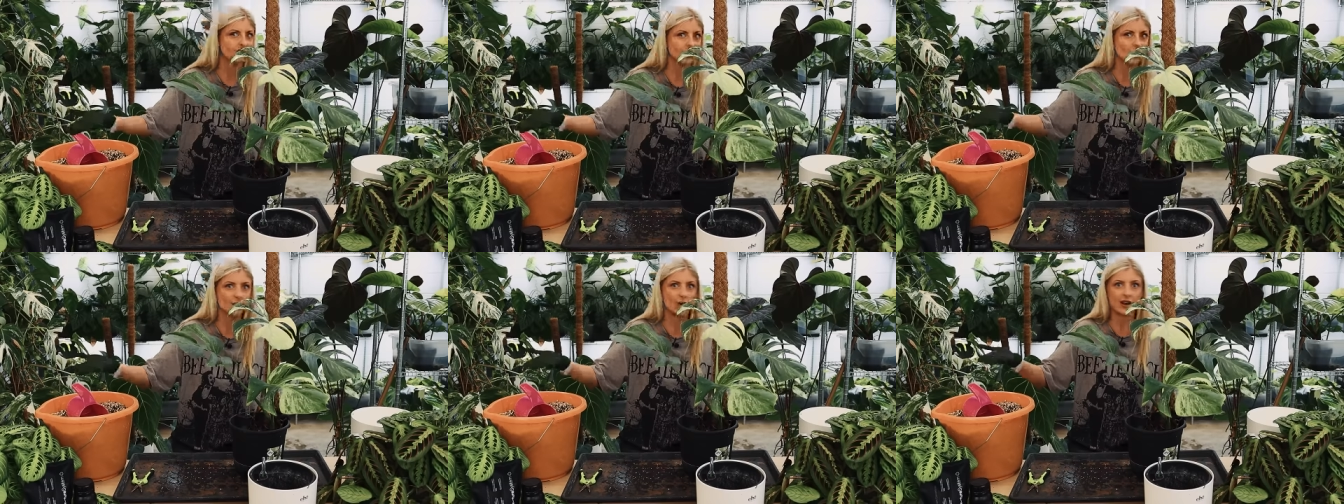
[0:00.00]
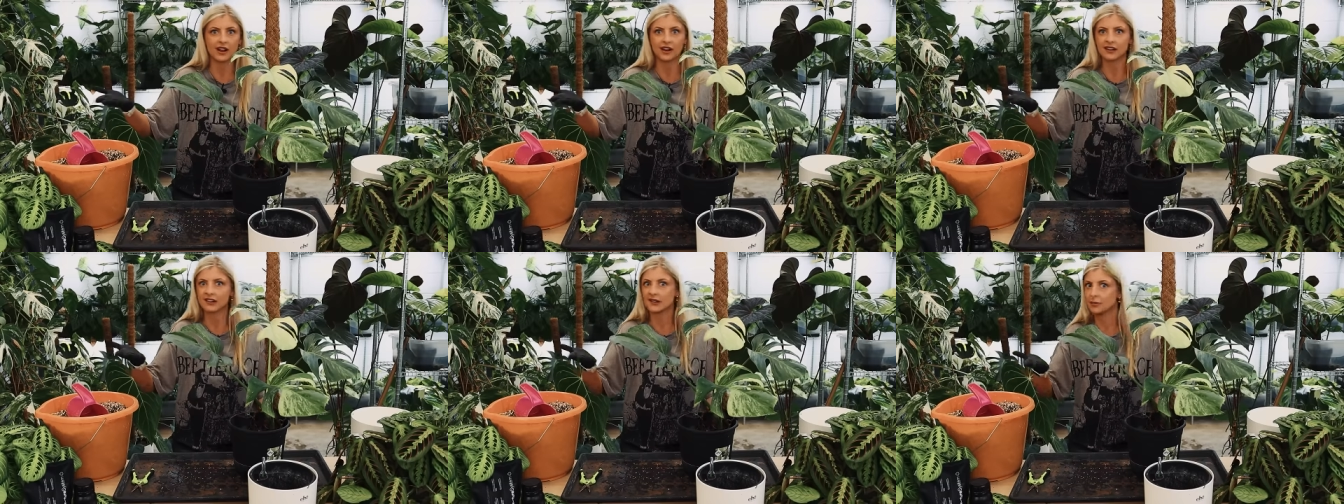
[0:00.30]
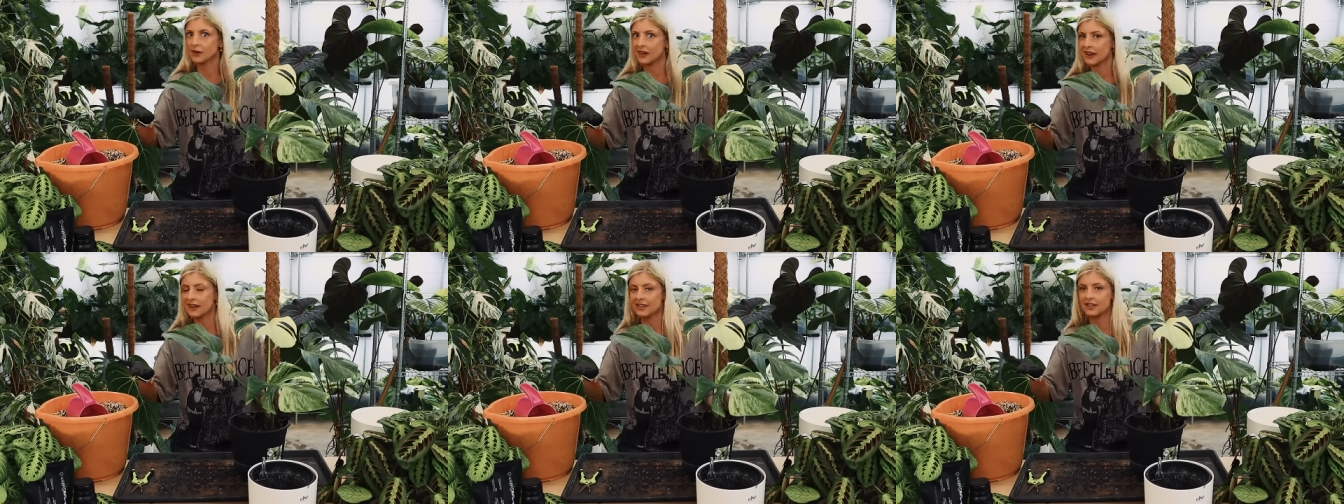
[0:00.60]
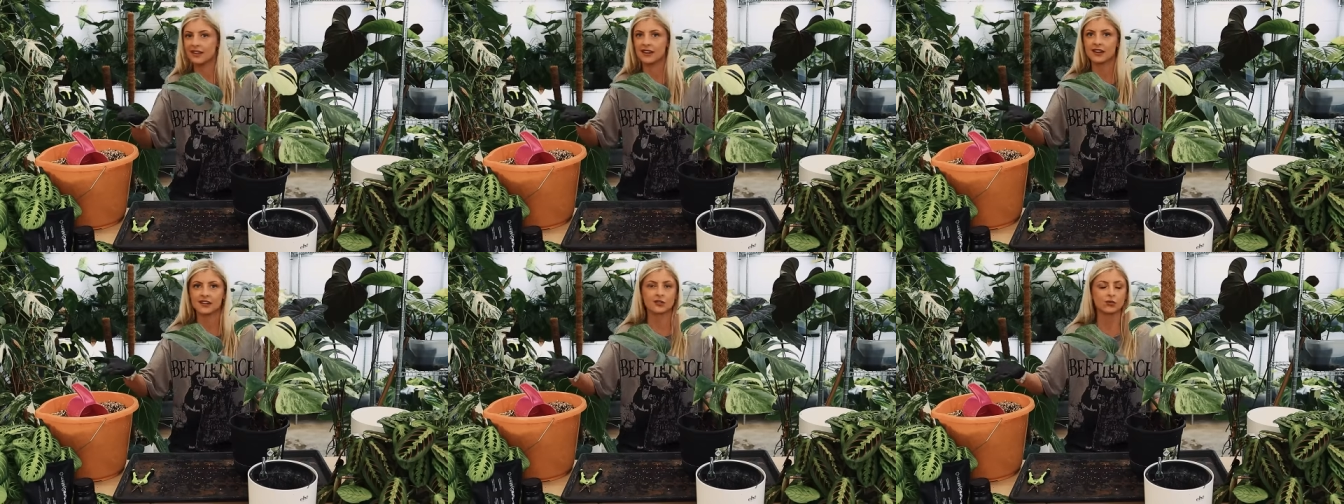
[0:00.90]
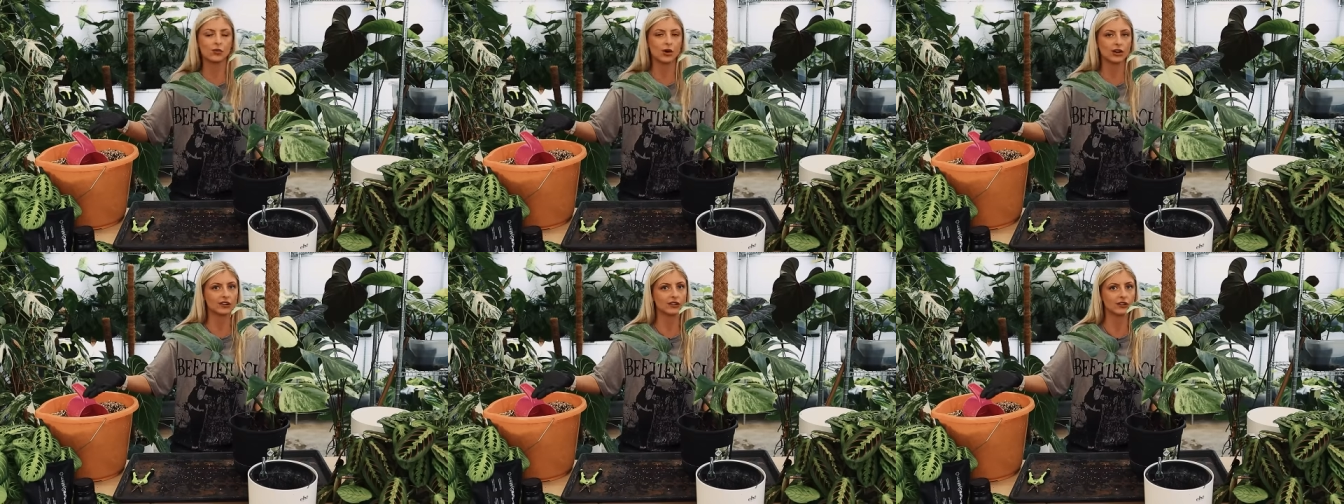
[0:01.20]
do you want to explain
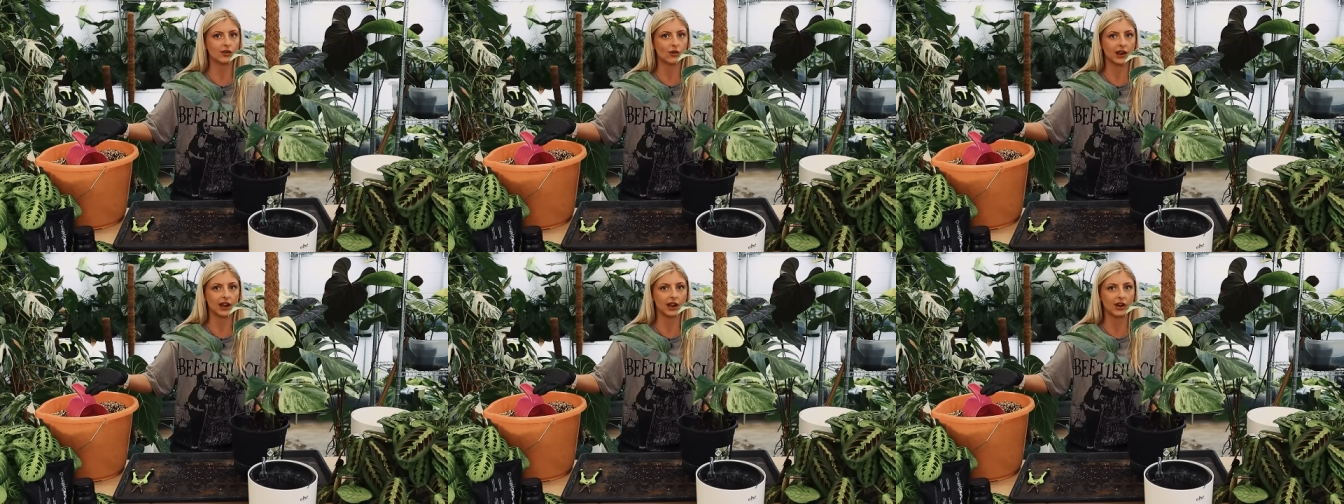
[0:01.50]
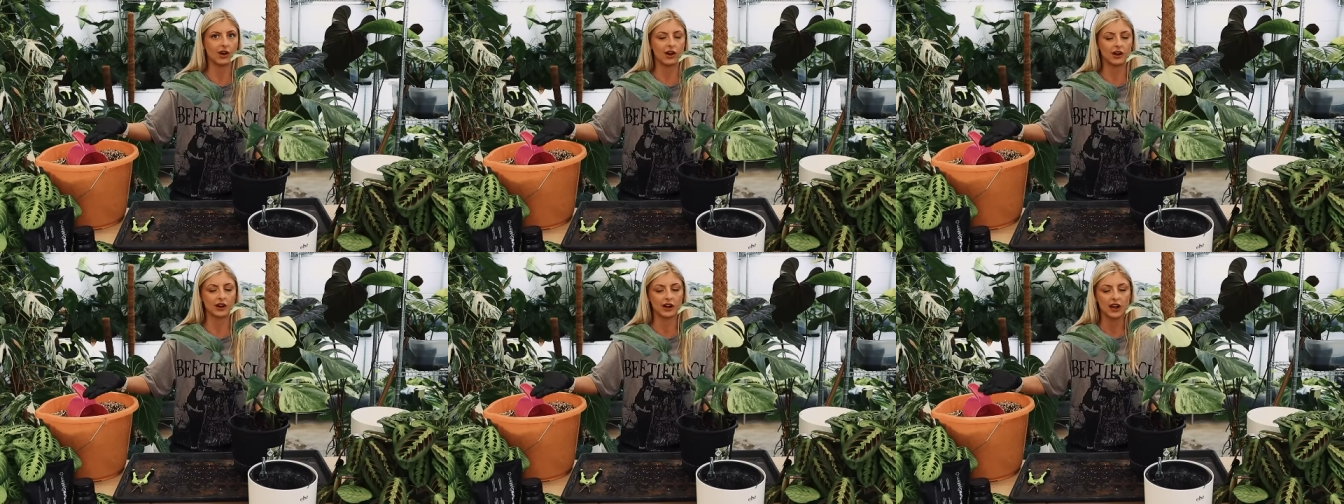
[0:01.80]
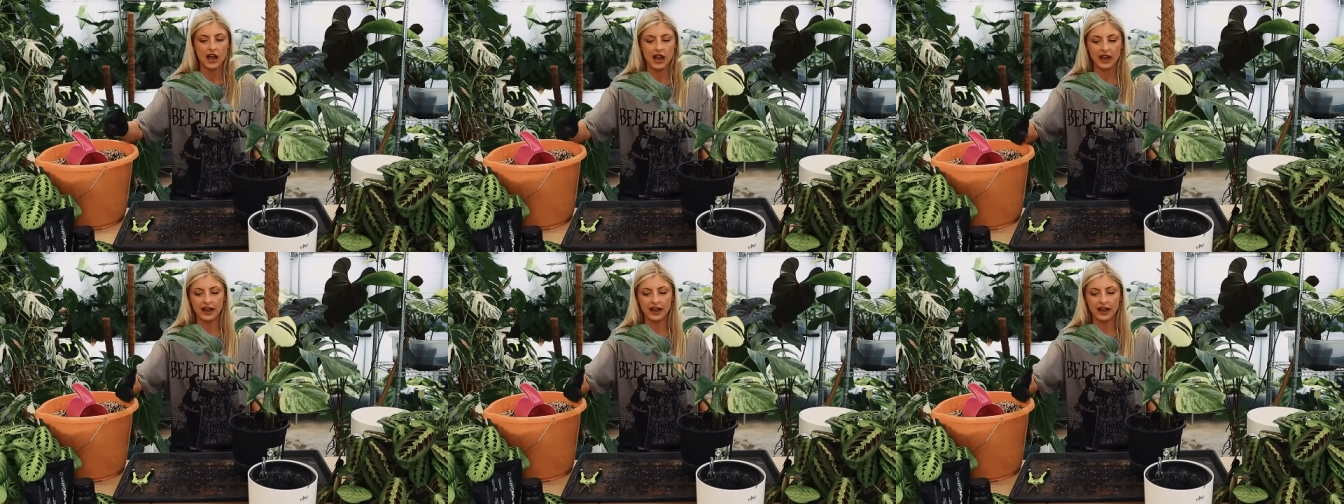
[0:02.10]
this? What's going on?